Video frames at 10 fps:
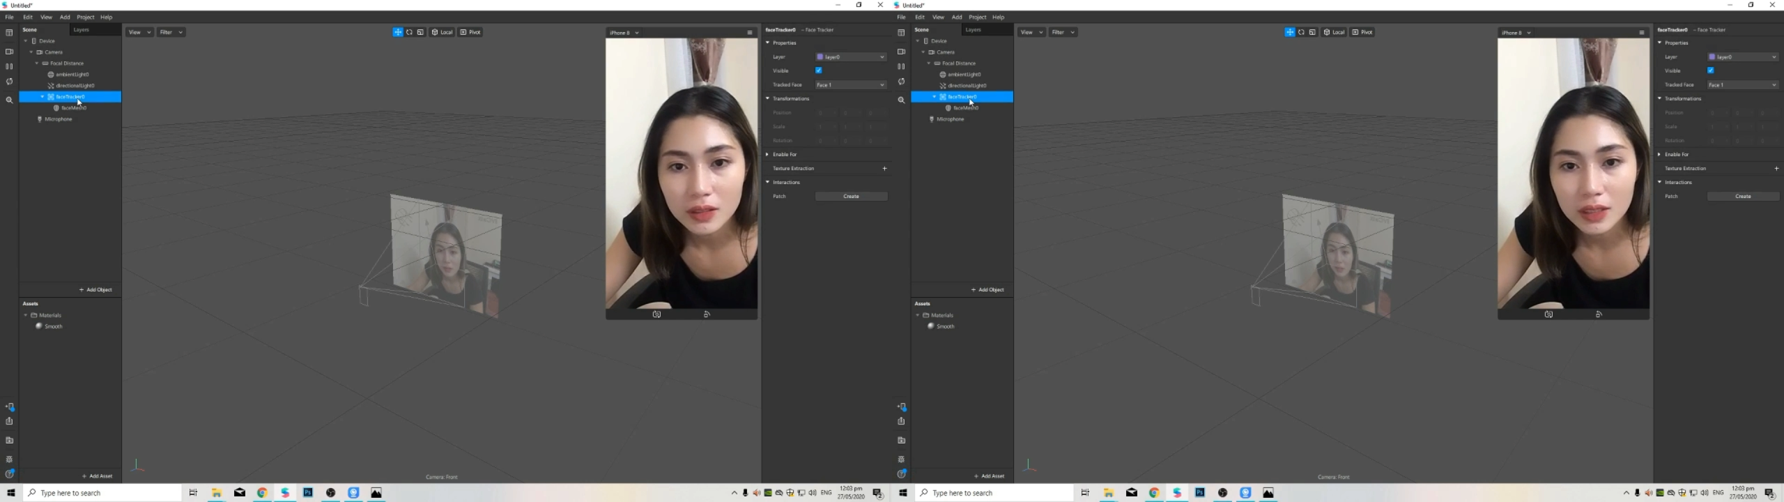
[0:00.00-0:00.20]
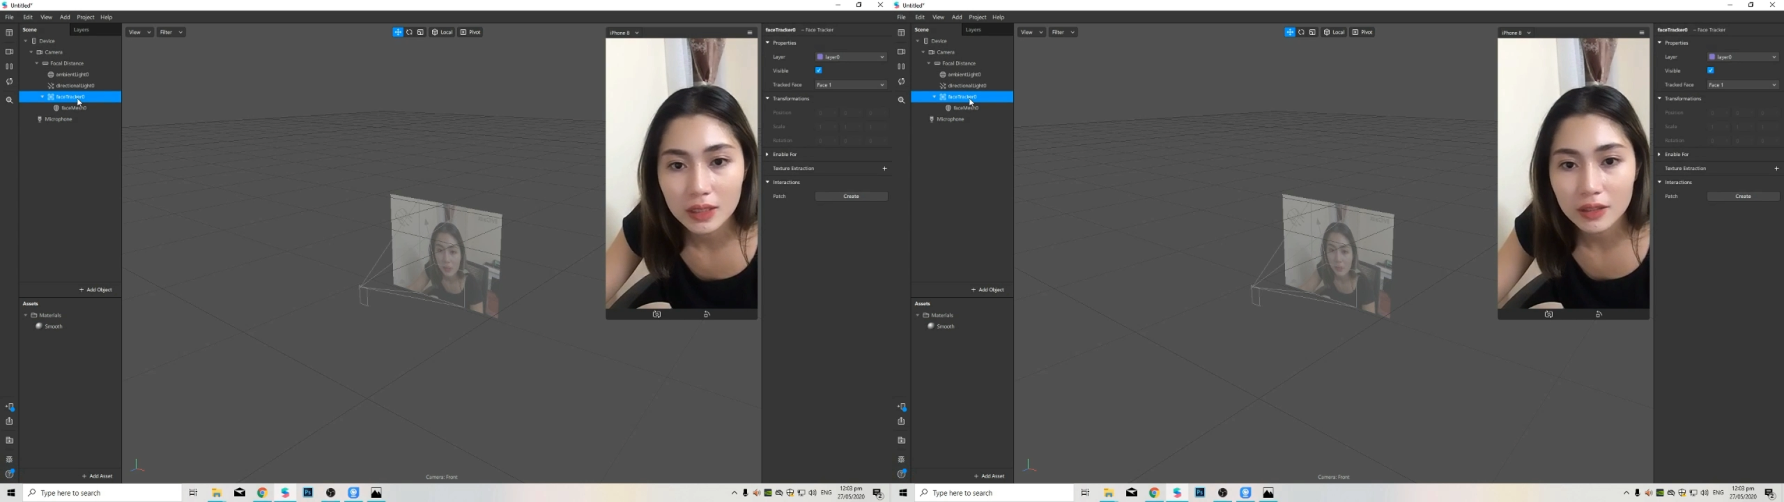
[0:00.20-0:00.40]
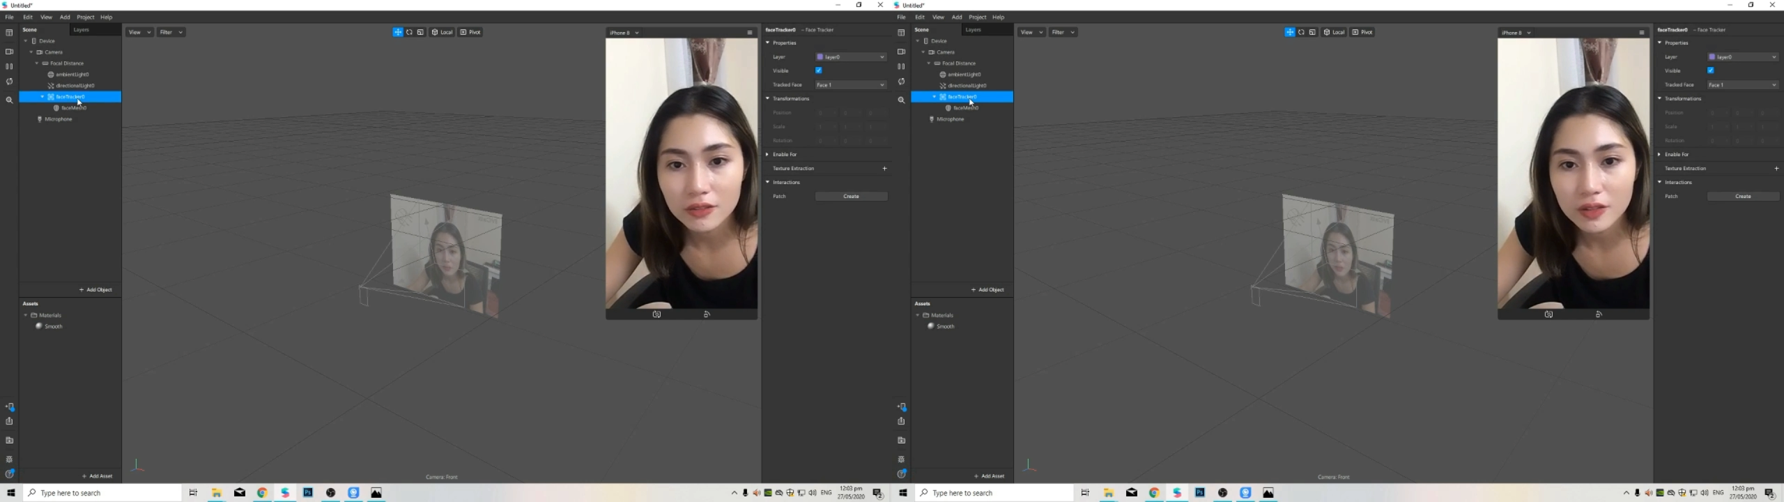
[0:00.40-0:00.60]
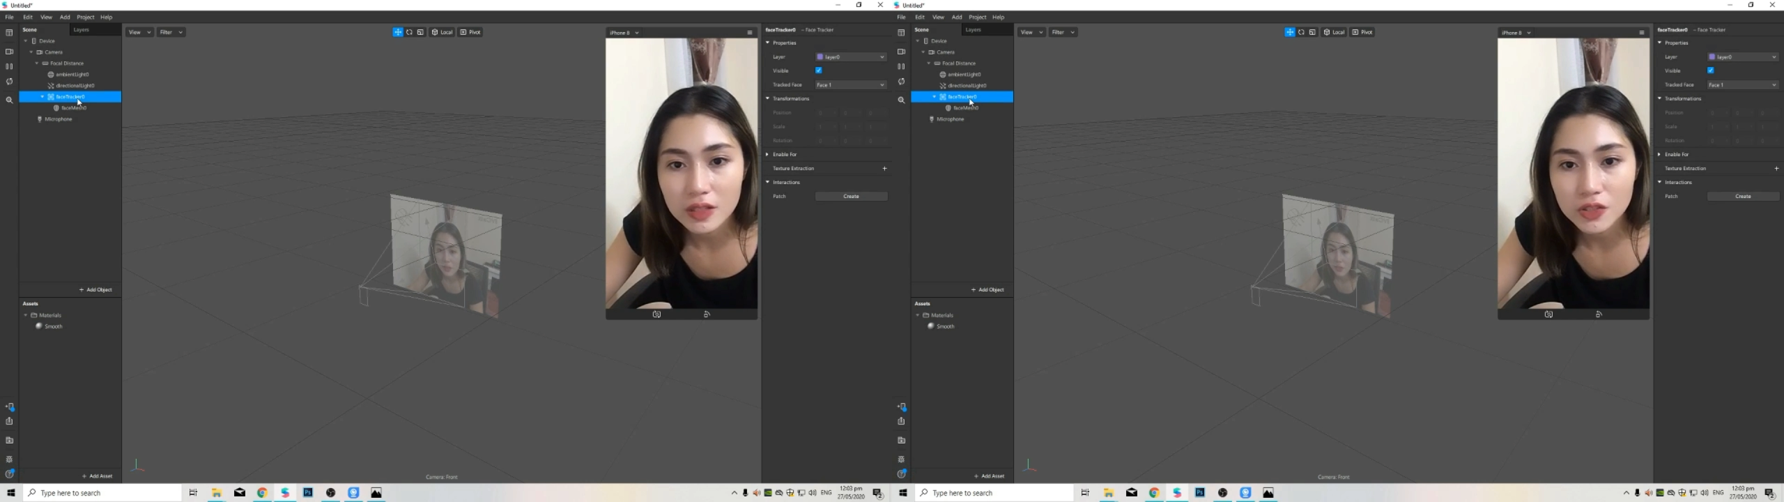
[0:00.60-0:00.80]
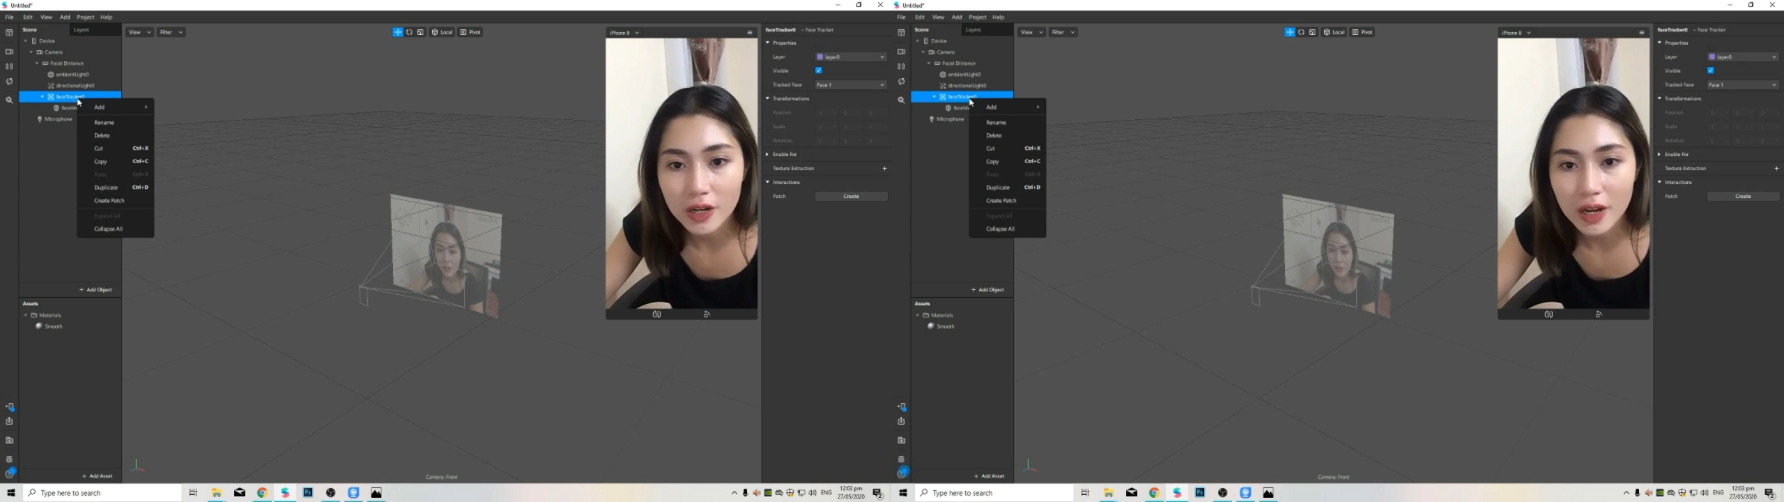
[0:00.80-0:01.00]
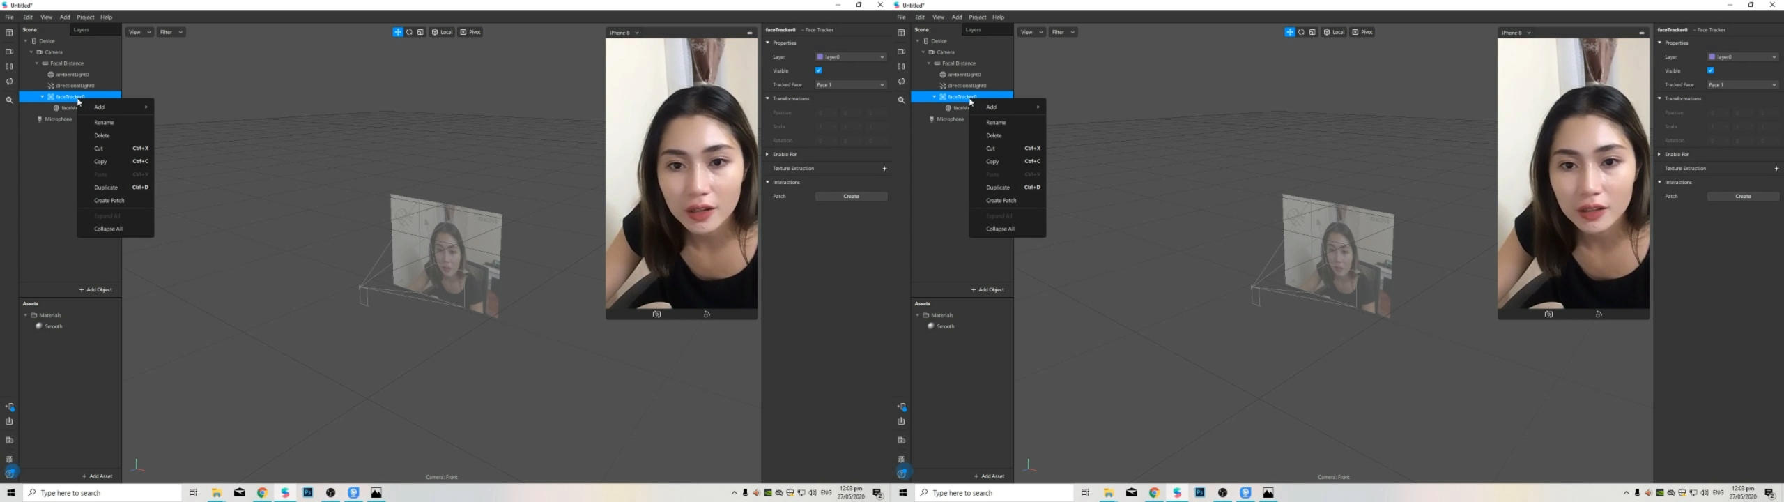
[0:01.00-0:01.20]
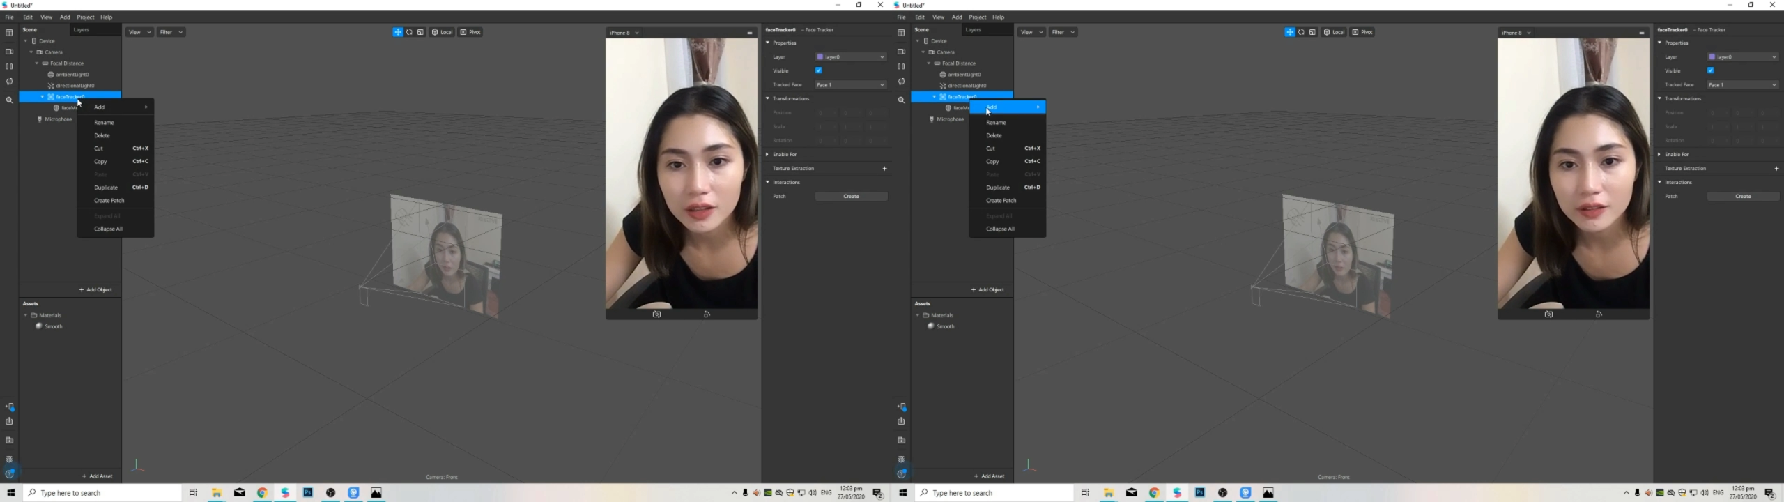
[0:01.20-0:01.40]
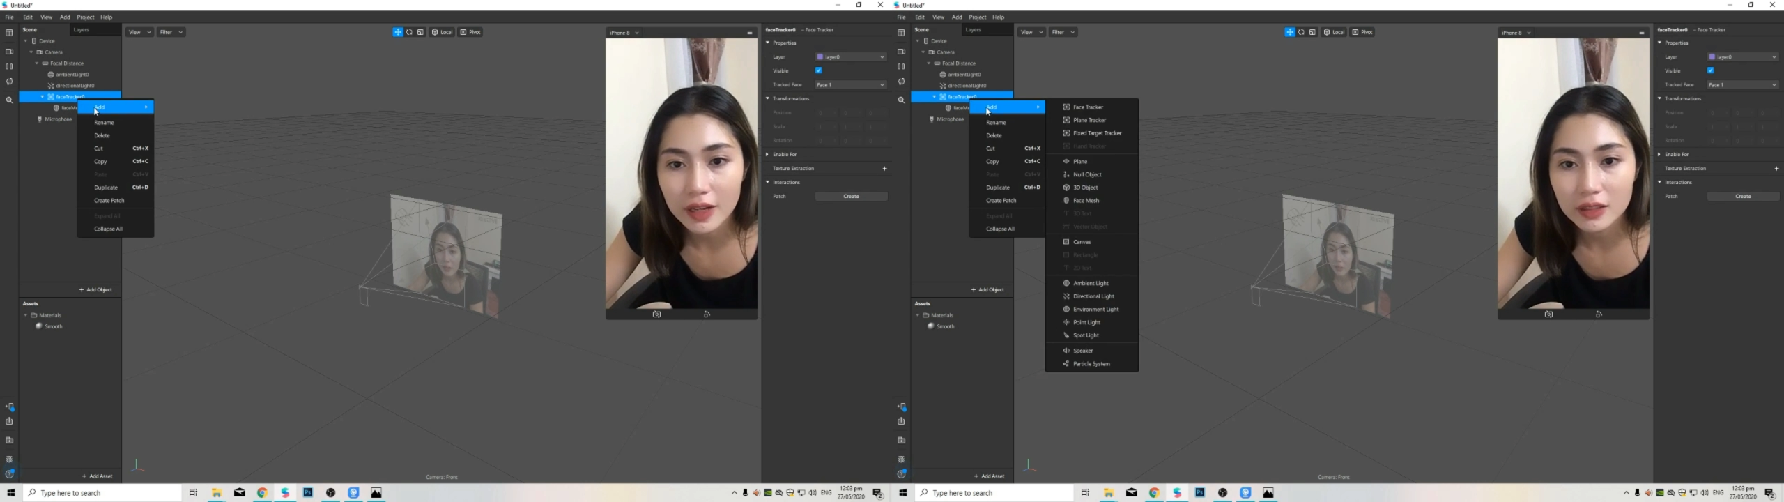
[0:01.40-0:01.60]
Click face tracker,
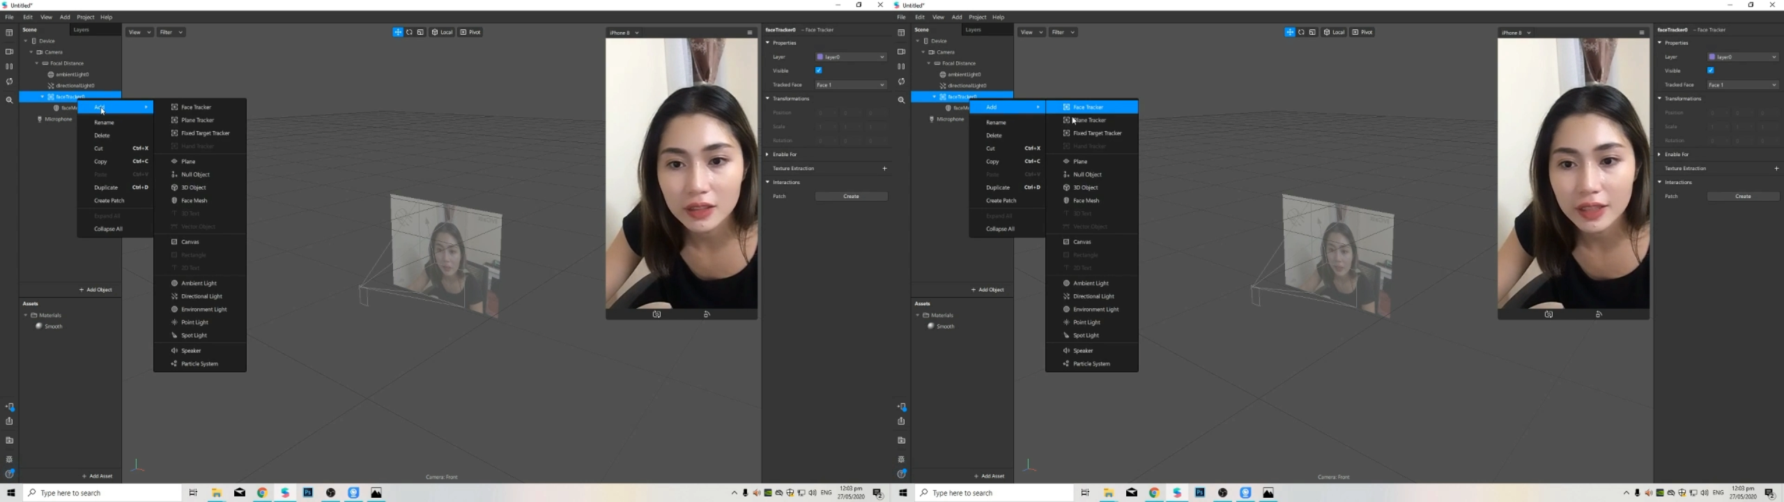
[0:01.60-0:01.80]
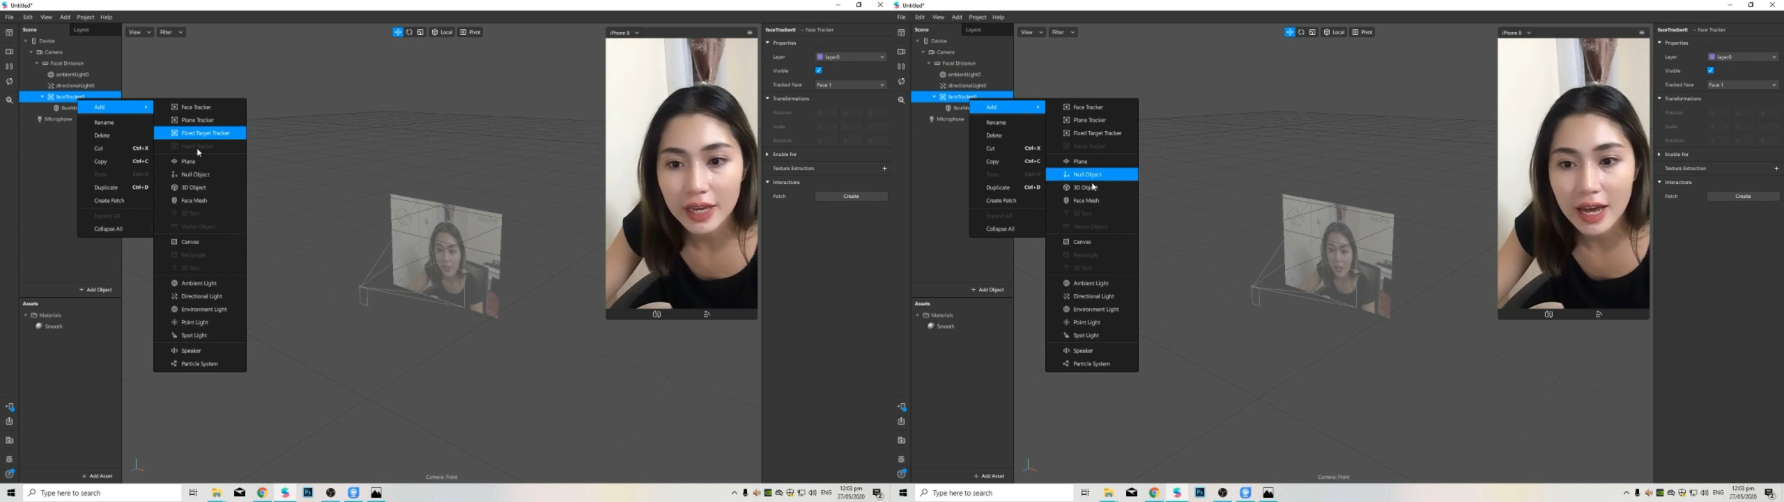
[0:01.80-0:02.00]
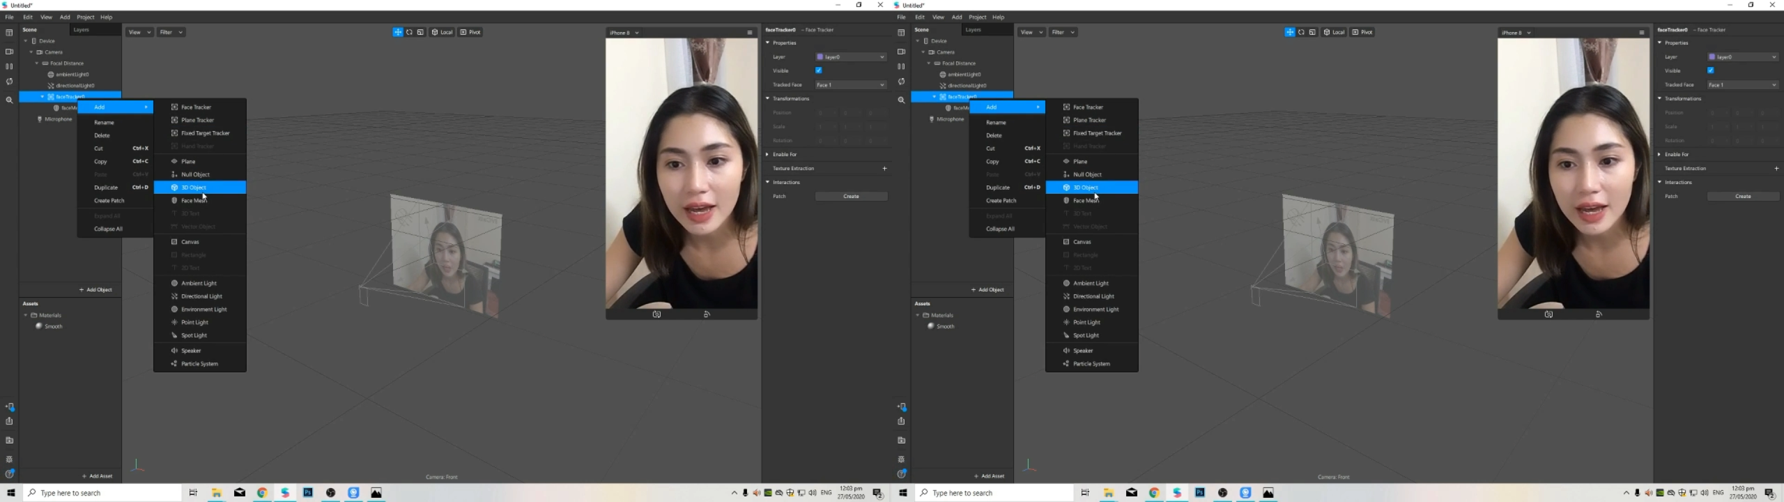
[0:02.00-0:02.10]
right click, add